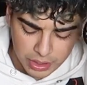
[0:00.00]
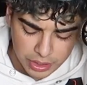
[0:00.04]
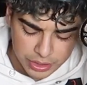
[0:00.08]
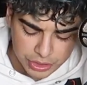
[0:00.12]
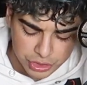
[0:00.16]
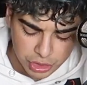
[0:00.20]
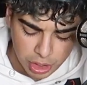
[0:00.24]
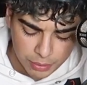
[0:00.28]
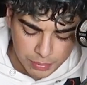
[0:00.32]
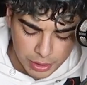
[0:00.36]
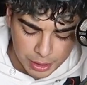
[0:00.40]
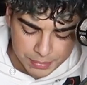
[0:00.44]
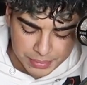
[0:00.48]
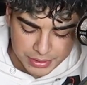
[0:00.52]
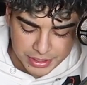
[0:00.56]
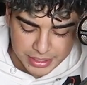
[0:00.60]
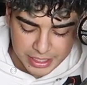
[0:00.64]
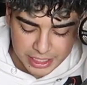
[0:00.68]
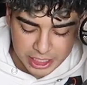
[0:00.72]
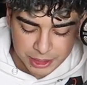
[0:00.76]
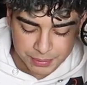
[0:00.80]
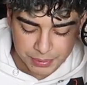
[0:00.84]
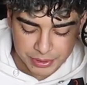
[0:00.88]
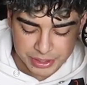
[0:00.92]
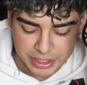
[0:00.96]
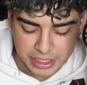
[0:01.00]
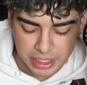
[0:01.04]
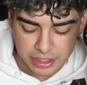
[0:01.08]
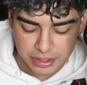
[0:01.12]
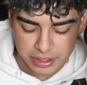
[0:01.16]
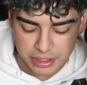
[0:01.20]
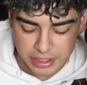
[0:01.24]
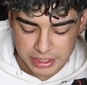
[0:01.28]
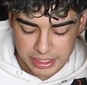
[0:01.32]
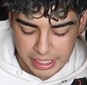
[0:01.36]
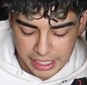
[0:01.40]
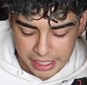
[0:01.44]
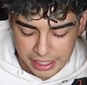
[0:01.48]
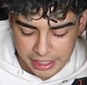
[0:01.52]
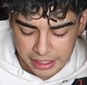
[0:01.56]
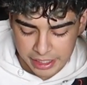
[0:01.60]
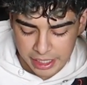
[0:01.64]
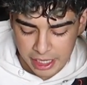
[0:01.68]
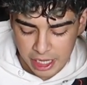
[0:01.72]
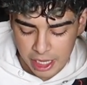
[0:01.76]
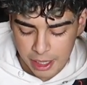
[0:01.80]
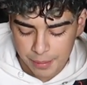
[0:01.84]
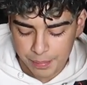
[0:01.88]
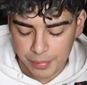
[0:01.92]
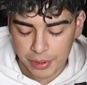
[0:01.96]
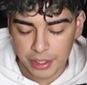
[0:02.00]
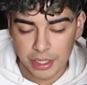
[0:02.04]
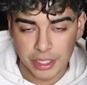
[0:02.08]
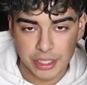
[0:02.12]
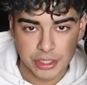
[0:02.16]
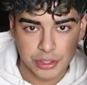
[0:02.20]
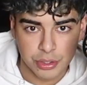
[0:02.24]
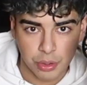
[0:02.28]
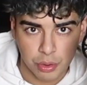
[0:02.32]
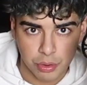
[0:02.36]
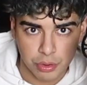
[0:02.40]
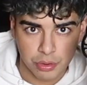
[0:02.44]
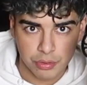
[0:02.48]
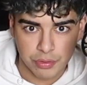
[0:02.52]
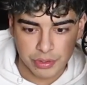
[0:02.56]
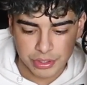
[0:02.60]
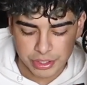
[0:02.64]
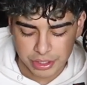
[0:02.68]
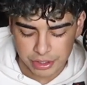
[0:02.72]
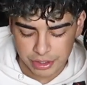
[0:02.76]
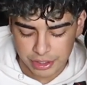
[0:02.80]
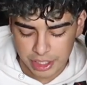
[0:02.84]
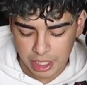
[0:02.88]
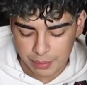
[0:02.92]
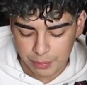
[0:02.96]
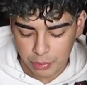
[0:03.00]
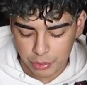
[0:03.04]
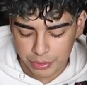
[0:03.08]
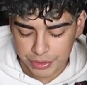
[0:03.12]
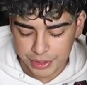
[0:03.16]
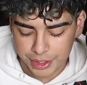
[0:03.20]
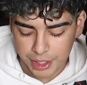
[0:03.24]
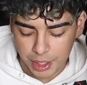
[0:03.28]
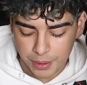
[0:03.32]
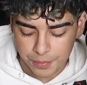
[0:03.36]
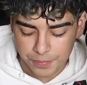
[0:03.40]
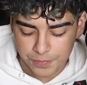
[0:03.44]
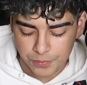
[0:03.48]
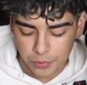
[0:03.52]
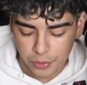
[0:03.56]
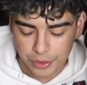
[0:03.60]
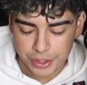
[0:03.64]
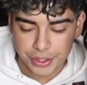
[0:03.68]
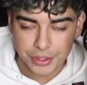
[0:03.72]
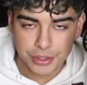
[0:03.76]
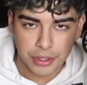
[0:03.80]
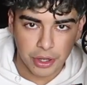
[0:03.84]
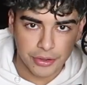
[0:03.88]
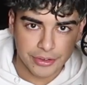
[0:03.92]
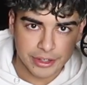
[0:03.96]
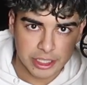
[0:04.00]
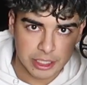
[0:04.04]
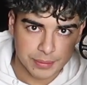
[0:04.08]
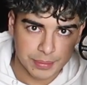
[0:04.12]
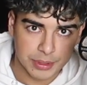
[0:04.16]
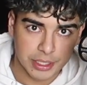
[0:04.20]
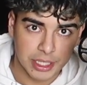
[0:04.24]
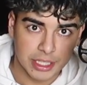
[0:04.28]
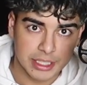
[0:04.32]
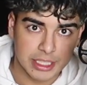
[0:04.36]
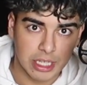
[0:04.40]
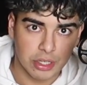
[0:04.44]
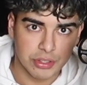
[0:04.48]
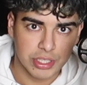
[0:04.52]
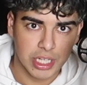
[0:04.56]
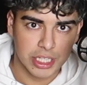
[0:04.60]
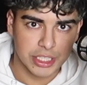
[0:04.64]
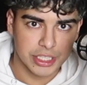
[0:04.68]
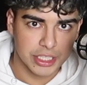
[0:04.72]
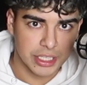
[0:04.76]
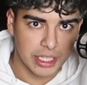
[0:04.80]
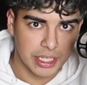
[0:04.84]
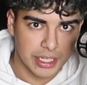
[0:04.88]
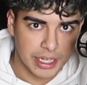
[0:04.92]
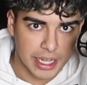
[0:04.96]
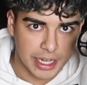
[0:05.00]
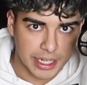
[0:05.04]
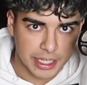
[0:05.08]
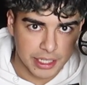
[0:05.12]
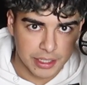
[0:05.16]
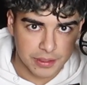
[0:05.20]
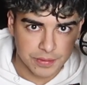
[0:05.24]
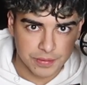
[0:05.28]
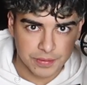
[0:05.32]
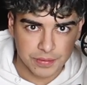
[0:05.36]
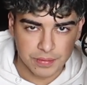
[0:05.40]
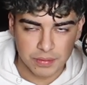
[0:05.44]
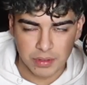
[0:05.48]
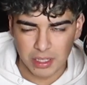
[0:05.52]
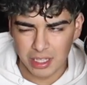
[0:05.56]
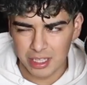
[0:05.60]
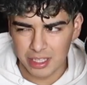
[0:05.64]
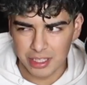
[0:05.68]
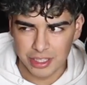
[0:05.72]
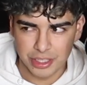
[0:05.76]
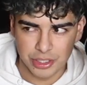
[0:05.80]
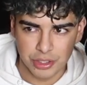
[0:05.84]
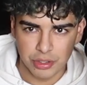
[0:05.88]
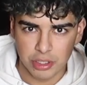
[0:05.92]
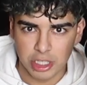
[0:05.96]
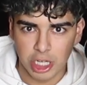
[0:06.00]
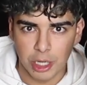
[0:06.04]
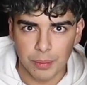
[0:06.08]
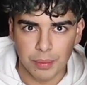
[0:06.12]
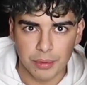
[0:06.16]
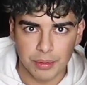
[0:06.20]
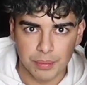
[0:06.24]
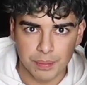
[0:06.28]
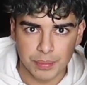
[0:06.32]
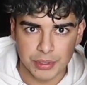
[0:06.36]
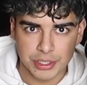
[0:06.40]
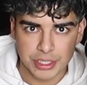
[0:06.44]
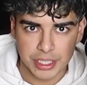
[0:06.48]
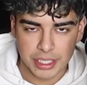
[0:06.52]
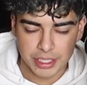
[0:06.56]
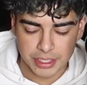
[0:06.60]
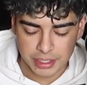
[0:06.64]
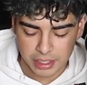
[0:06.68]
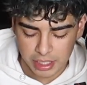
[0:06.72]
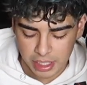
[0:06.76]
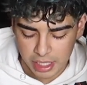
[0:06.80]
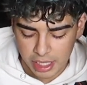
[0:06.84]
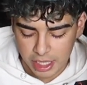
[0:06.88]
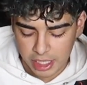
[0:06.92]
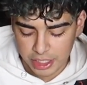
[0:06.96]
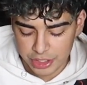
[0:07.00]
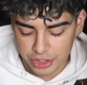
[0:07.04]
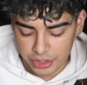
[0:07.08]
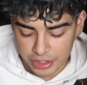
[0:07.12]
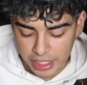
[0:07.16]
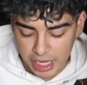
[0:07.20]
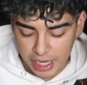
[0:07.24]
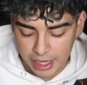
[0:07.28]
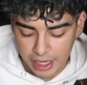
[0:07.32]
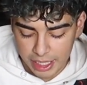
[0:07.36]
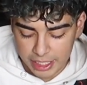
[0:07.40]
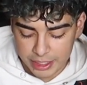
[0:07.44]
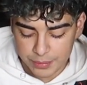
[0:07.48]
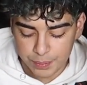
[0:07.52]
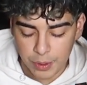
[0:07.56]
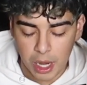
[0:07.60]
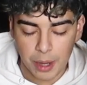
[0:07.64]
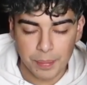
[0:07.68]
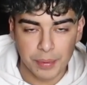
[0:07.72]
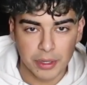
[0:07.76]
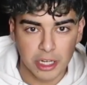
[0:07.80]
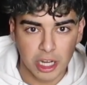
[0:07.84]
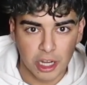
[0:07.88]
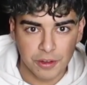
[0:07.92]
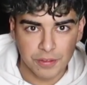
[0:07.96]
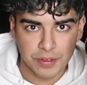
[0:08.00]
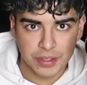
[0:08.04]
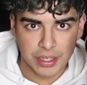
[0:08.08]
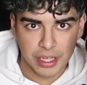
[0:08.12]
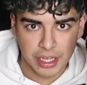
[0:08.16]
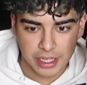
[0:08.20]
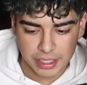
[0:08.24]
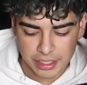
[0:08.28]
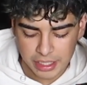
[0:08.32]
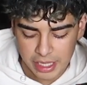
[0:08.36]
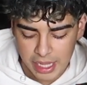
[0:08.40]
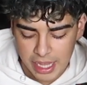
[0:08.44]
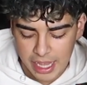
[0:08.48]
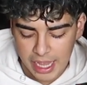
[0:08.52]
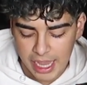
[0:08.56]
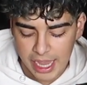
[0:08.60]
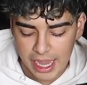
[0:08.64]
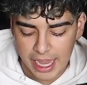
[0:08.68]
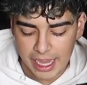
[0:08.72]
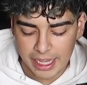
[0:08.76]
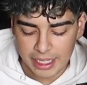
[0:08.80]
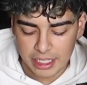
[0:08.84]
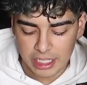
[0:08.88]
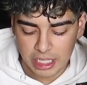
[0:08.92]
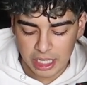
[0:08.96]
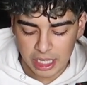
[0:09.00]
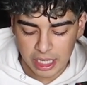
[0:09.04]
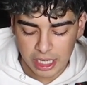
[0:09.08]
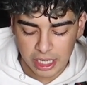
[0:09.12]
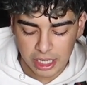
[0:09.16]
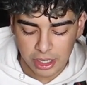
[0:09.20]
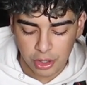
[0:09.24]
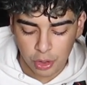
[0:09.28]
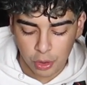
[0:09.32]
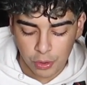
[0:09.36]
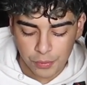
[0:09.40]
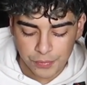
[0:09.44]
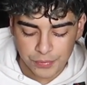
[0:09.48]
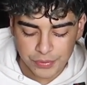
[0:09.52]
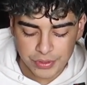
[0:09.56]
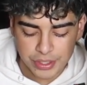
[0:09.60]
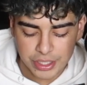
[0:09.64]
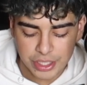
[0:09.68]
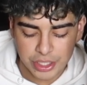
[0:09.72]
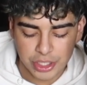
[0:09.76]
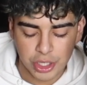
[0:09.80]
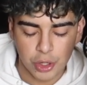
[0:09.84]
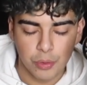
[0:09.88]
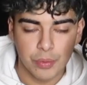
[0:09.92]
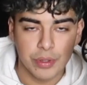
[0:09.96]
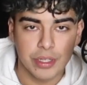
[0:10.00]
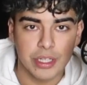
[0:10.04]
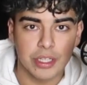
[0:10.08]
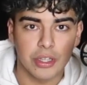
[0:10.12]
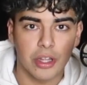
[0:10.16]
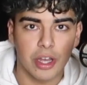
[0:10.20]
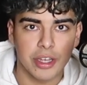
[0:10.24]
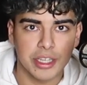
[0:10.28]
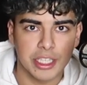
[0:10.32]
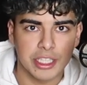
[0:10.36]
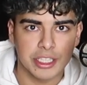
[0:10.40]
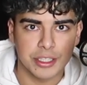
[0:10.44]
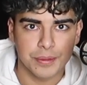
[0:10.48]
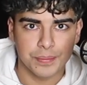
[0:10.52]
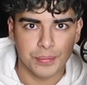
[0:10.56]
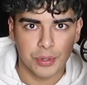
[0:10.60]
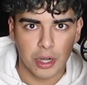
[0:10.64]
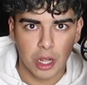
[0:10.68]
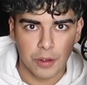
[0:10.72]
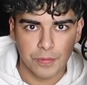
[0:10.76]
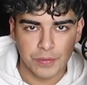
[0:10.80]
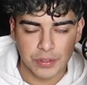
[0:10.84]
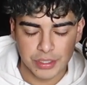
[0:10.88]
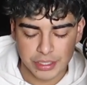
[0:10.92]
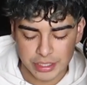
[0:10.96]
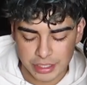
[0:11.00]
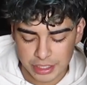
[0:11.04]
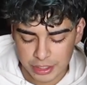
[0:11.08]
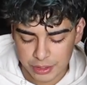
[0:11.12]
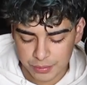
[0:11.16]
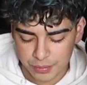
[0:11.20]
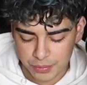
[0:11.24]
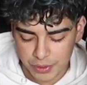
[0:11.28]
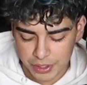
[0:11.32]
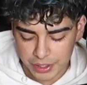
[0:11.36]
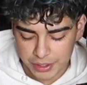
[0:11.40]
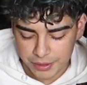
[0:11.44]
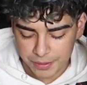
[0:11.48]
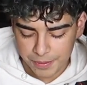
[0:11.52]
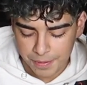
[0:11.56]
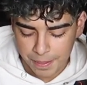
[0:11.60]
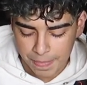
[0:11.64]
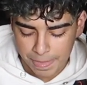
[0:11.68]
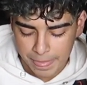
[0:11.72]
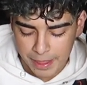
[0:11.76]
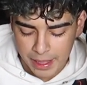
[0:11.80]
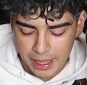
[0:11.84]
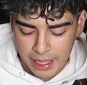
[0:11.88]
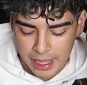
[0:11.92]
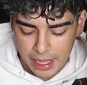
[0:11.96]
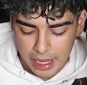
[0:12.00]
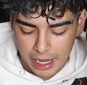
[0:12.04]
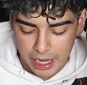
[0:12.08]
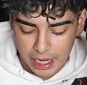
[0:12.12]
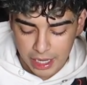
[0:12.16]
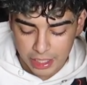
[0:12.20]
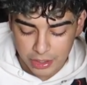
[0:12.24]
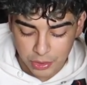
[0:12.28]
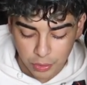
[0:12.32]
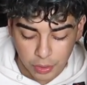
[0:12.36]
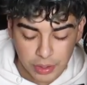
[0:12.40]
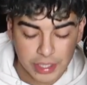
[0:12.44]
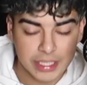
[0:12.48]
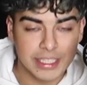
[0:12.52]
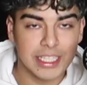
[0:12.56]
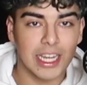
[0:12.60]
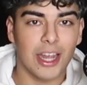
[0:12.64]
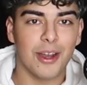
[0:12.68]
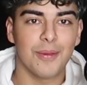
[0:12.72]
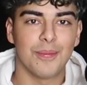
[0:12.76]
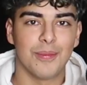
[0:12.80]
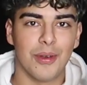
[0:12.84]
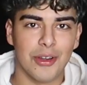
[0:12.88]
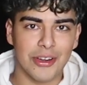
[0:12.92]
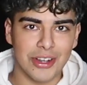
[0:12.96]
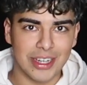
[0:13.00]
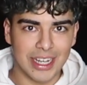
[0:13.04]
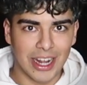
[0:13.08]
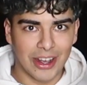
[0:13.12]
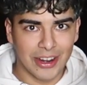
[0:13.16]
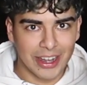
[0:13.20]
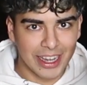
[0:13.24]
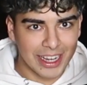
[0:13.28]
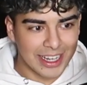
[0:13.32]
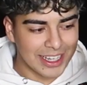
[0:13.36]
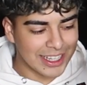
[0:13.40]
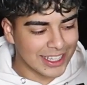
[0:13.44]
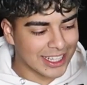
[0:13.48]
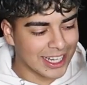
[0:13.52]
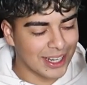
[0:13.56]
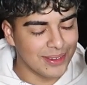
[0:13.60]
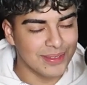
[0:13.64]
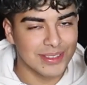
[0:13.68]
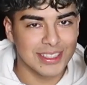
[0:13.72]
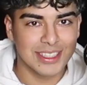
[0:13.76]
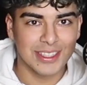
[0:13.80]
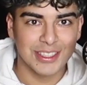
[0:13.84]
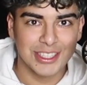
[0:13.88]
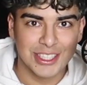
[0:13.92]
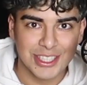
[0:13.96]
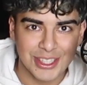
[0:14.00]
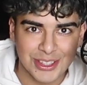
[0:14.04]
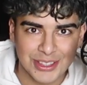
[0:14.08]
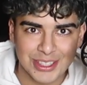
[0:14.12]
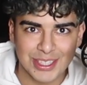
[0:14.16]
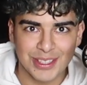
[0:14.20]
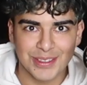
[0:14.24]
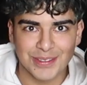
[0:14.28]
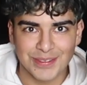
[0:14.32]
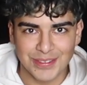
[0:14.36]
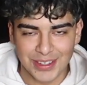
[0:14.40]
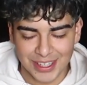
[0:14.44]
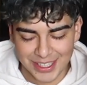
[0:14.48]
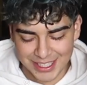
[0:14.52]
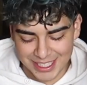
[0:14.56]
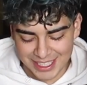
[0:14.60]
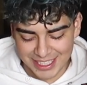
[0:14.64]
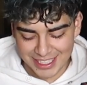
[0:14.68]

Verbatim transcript: So I'm up 6% on the day, but in total return, I'm only up $40 because I was actually negative, uh, you know, a couple of percent. So yeah, it's popping off again, and uh, hopefully, you know, we could lock in some profits this week. Uh, Lordstown Motor. Now here comes the juicy fun